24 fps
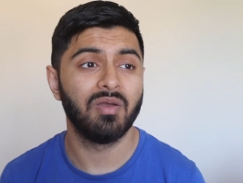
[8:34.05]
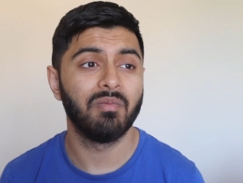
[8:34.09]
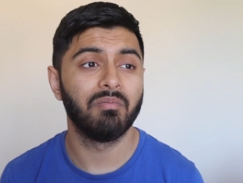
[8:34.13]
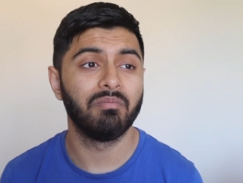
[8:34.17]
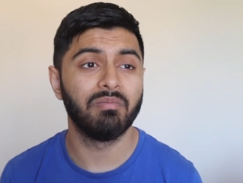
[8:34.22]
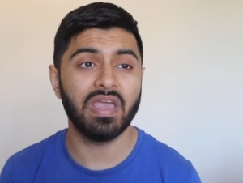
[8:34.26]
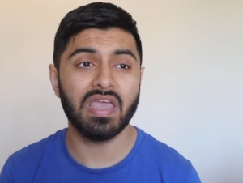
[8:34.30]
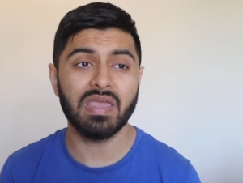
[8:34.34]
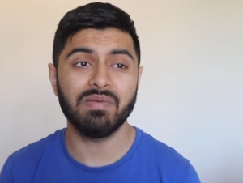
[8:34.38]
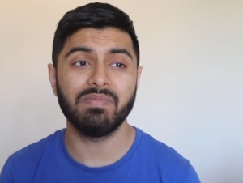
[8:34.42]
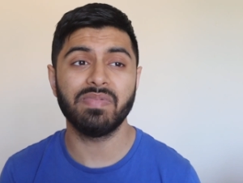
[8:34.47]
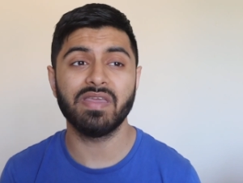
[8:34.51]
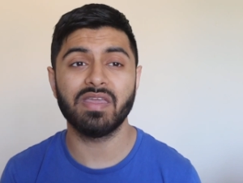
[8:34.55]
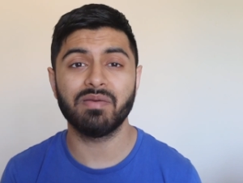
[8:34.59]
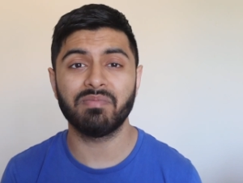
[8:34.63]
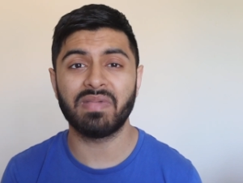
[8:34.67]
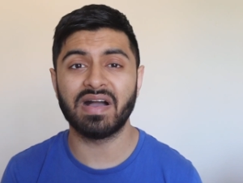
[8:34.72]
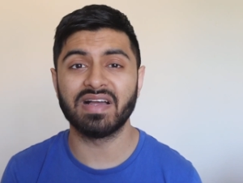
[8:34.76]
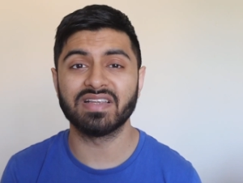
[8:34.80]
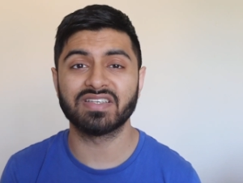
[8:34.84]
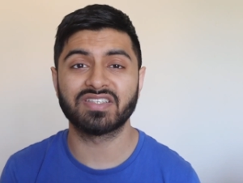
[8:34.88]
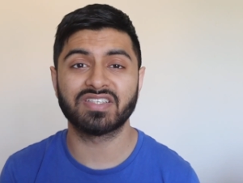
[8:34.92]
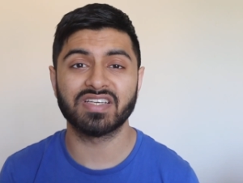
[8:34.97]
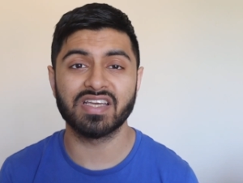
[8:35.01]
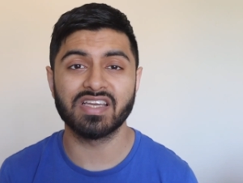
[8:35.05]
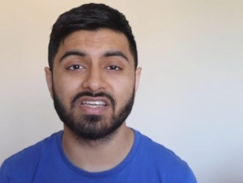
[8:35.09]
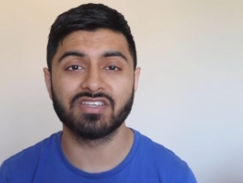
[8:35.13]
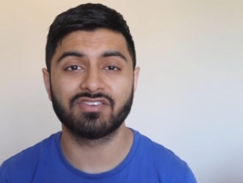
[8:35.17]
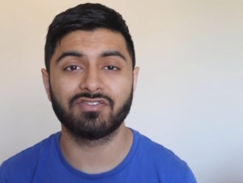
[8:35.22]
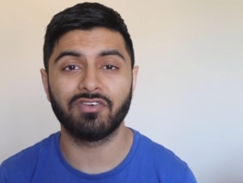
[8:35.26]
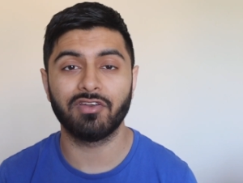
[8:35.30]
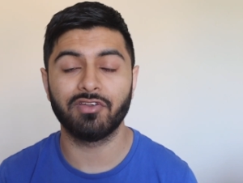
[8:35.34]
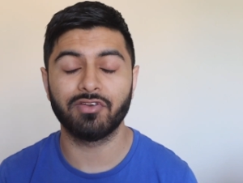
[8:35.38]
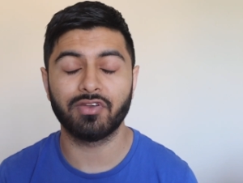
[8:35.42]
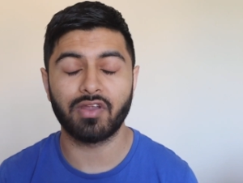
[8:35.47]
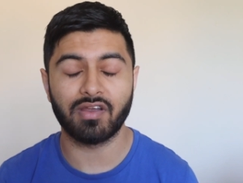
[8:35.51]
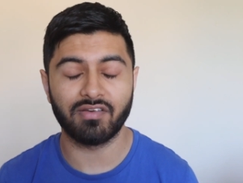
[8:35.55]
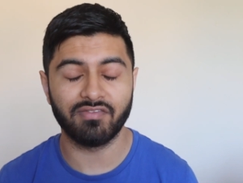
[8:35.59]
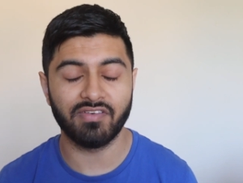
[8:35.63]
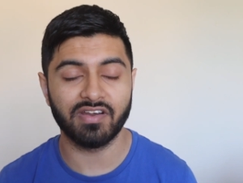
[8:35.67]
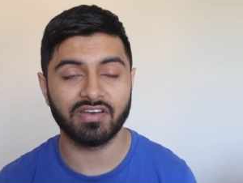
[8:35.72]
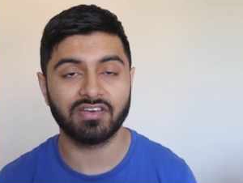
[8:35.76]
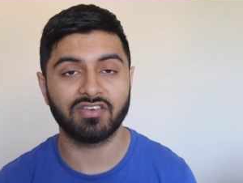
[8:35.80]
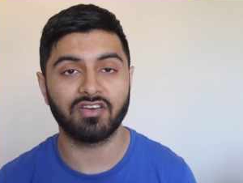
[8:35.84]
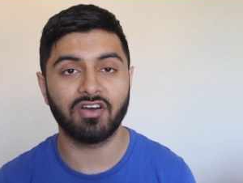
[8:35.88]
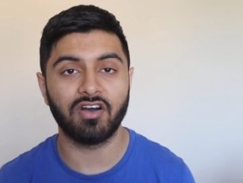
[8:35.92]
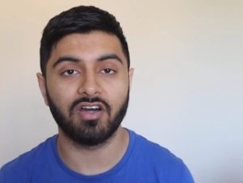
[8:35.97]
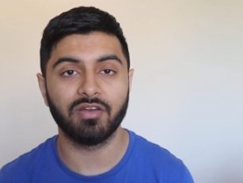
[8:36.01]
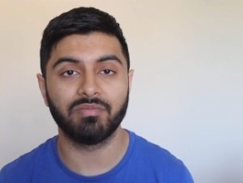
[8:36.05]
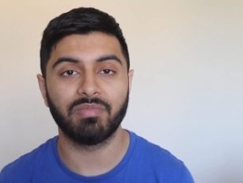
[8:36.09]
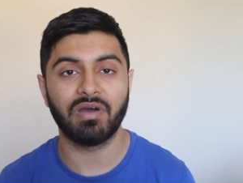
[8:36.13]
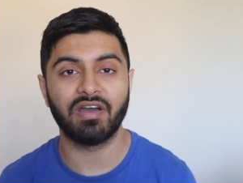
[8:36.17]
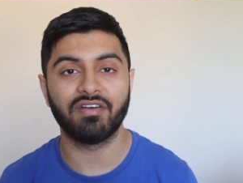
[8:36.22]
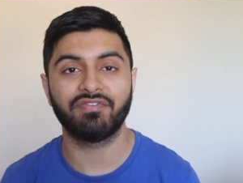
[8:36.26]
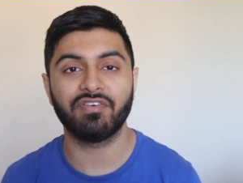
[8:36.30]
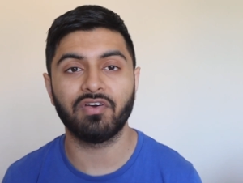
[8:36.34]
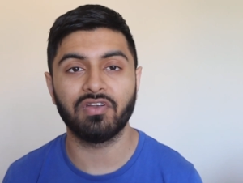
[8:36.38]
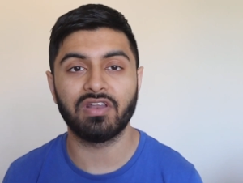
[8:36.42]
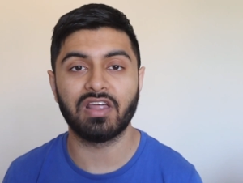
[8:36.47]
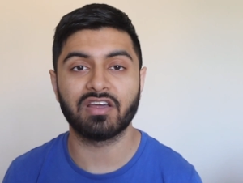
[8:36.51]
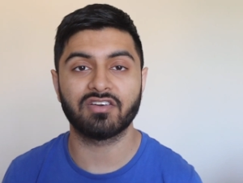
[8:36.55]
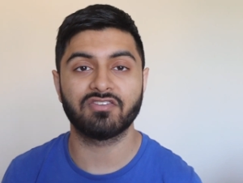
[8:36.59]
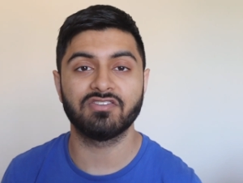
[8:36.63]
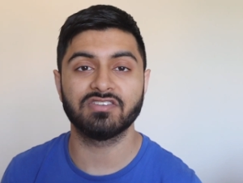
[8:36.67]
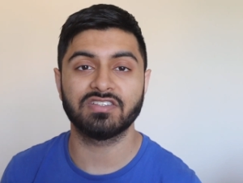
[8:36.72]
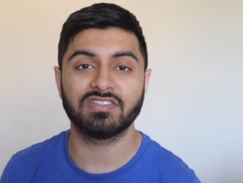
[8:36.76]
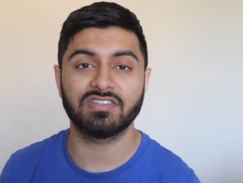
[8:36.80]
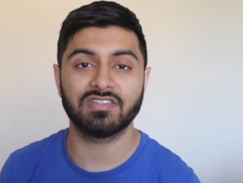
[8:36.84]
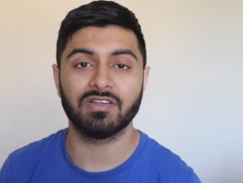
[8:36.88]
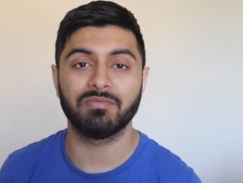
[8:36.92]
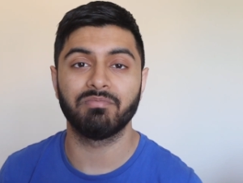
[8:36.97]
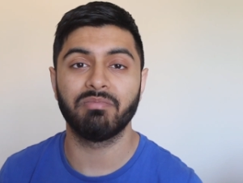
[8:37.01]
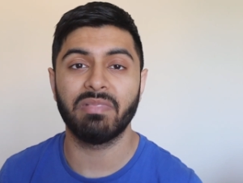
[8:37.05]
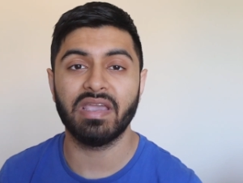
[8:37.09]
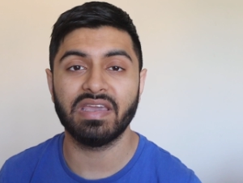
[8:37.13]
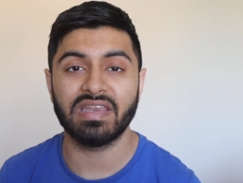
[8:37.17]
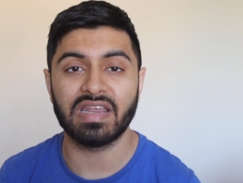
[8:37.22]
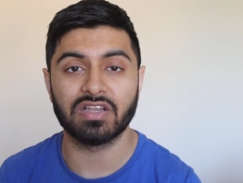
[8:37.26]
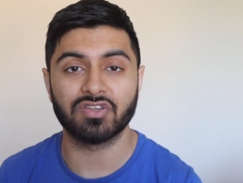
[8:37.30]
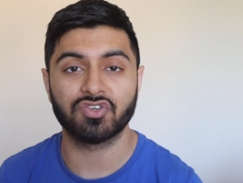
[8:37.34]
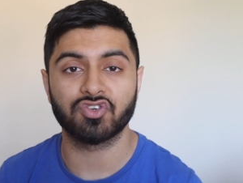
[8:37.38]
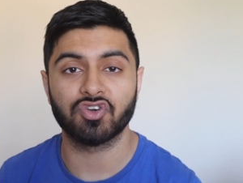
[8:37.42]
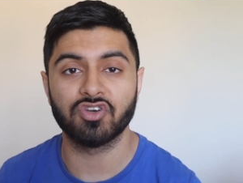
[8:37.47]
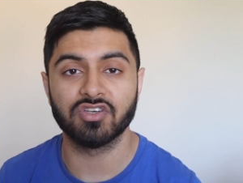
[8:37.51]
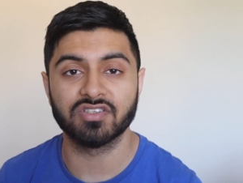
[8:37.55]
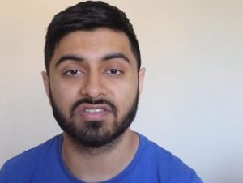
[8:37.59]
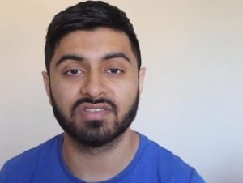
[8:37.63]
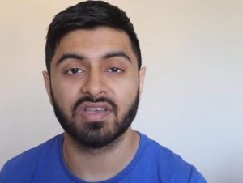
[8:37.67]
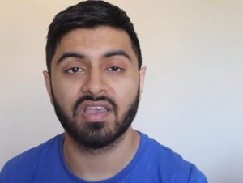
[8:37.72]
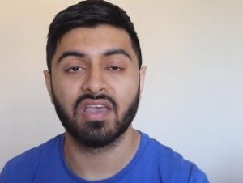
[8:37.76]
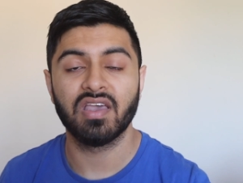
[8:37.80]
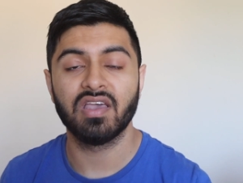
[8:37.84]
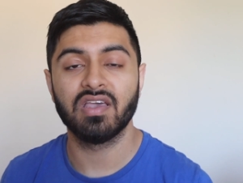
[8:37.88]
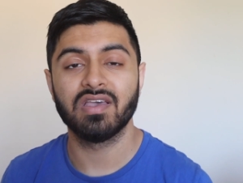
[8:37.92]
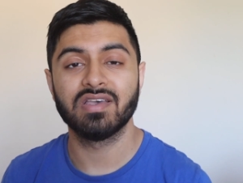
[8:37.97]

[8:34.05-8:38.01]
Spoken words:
Maybe it might change following that red card, but I felt like Christensen made that choice